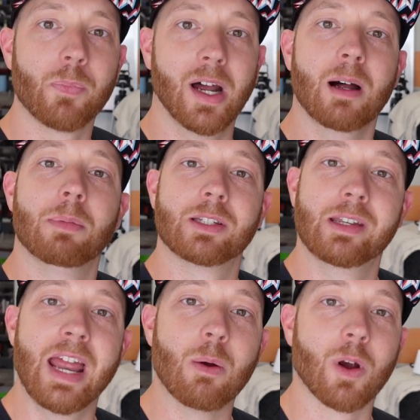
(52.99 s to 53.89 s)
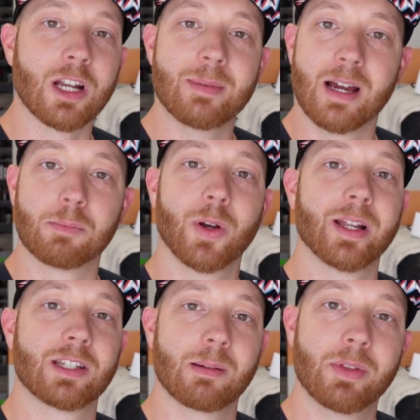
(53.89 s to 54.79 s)
But today we're going to be
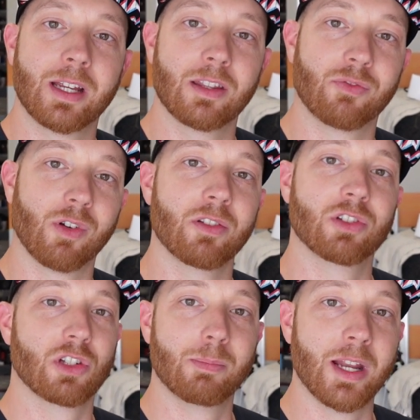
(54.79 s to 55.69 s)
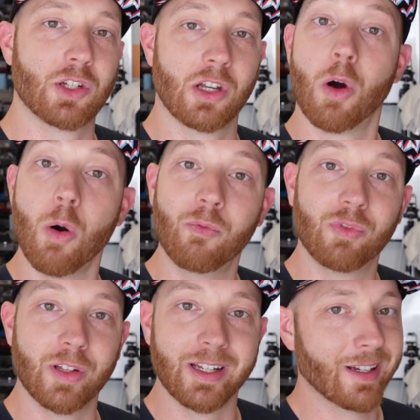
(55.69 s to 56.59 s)
upgrading something in the front suspension, and
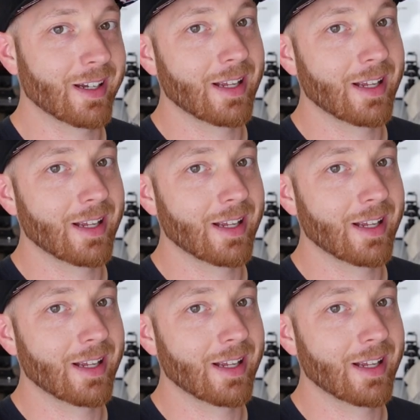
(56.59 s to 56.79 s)
hopefully